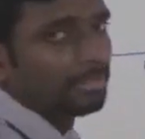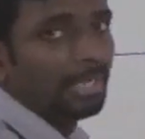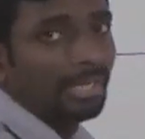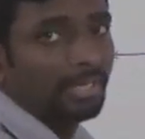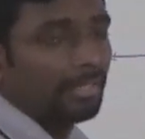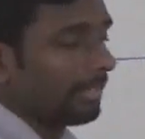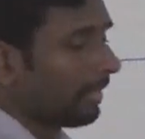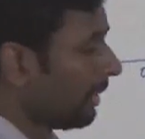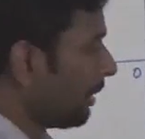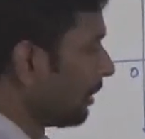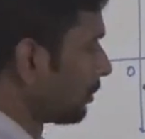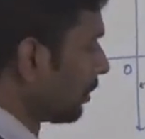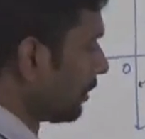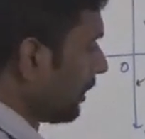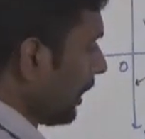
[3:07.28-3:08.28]
right?
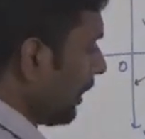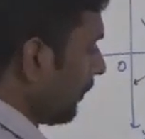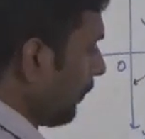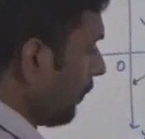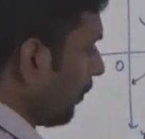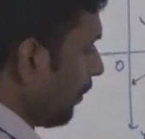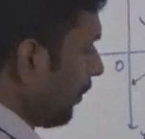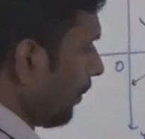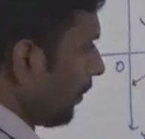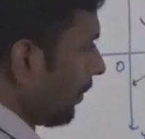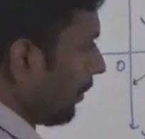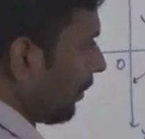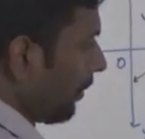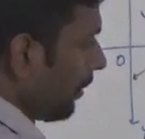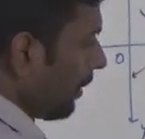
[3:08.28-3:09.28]
So therefore,
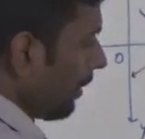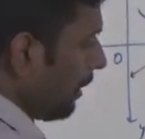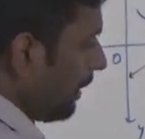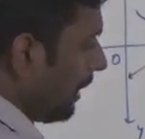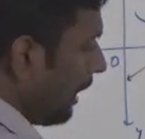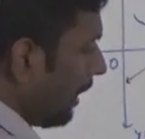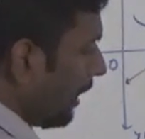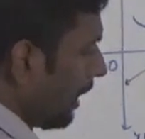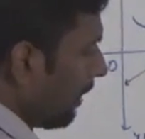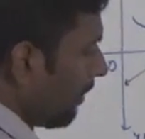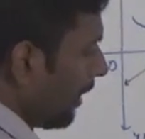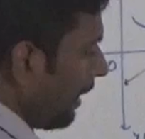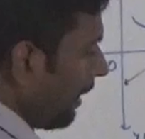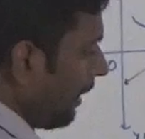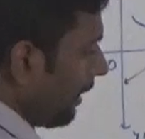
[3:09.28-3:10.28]
delta
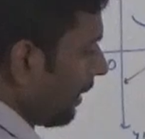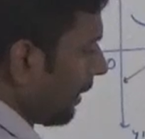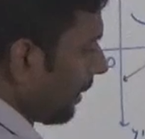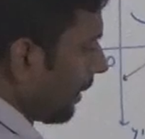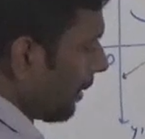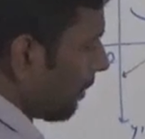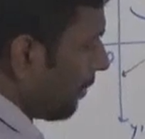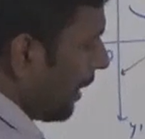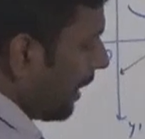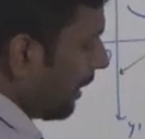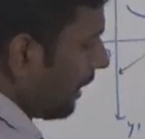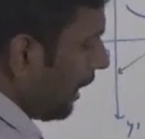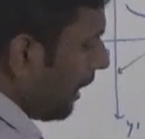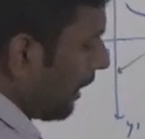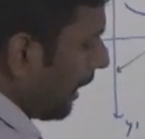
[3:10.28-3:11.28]
y by
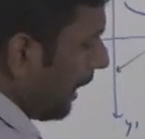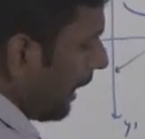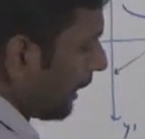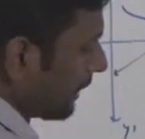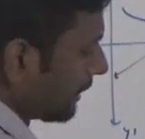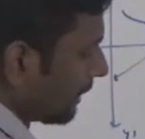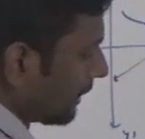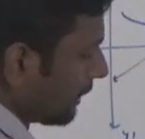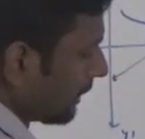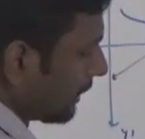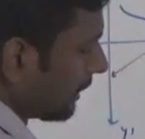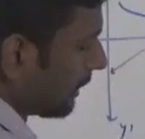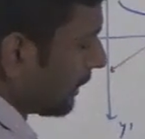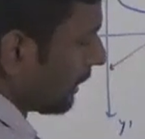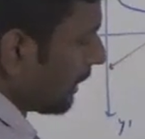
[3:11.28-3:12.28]
delta x
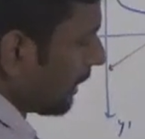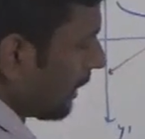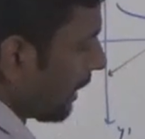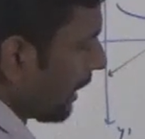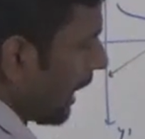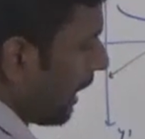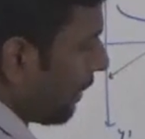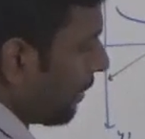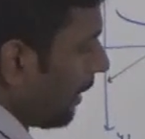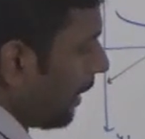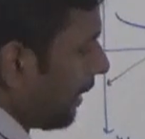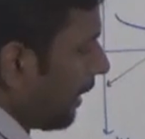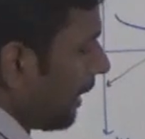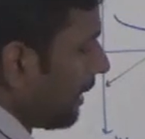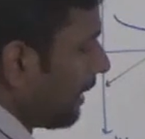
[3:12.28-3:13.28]
can be
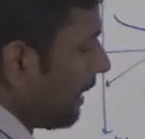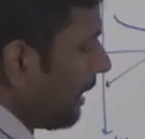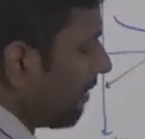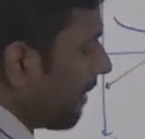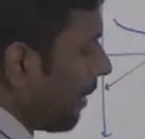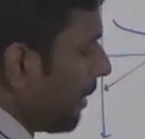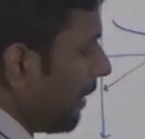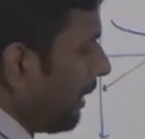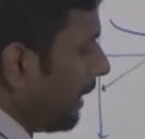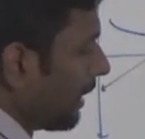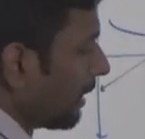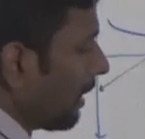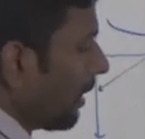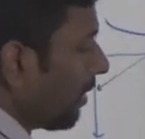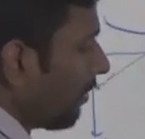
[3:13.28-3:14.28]
written as dy by
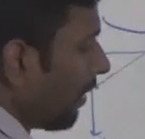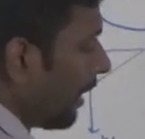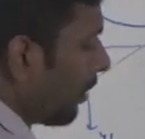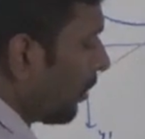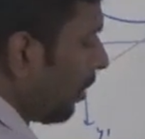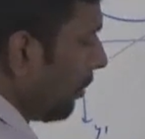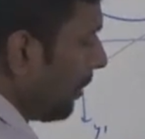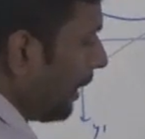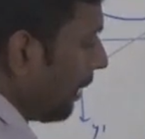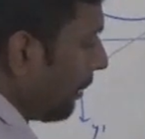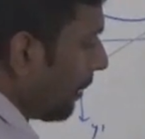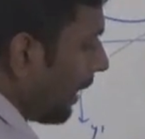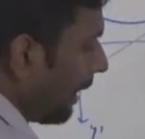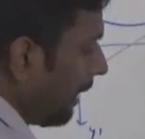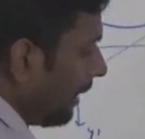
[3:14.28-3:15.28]
dx. What do we
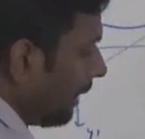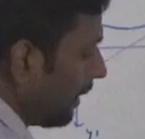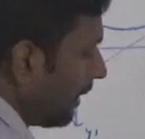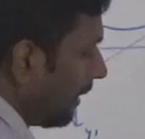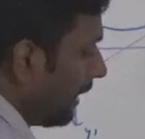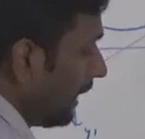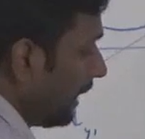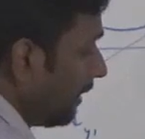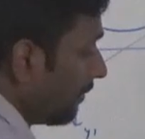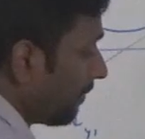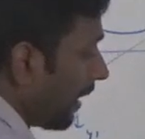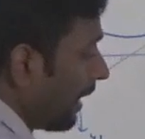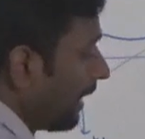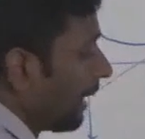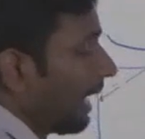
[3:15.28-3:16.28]
mean by dy
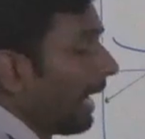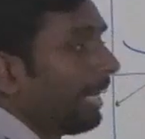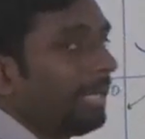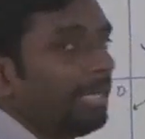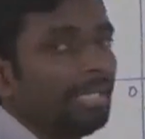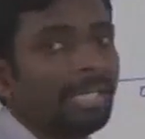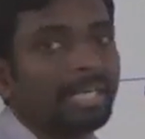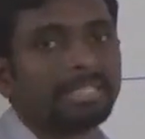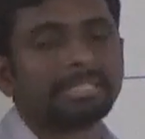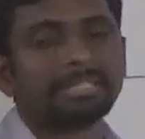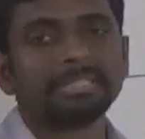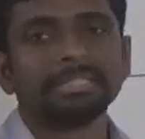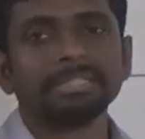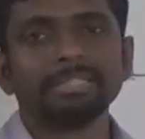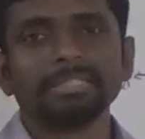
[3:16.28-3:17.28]
and
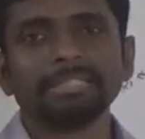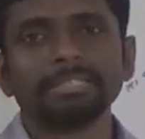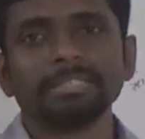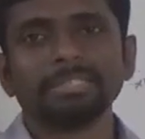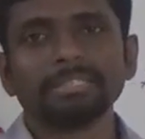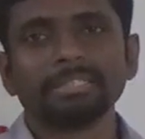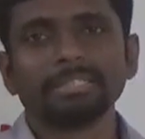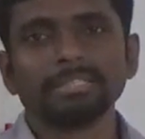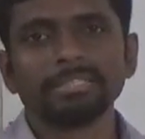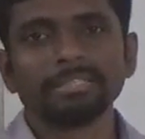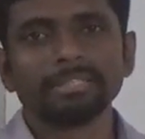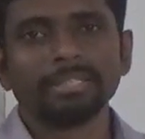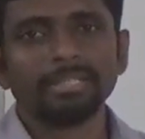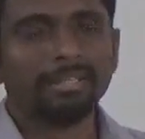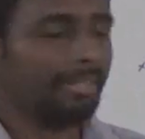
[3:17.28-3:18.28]
dx?
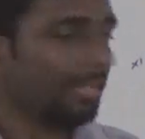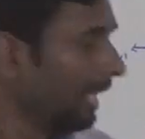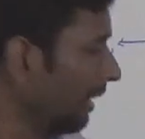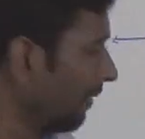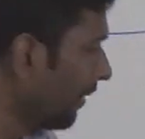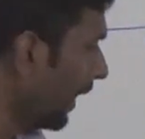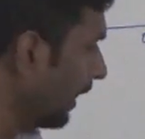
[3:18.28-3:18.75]
Dy is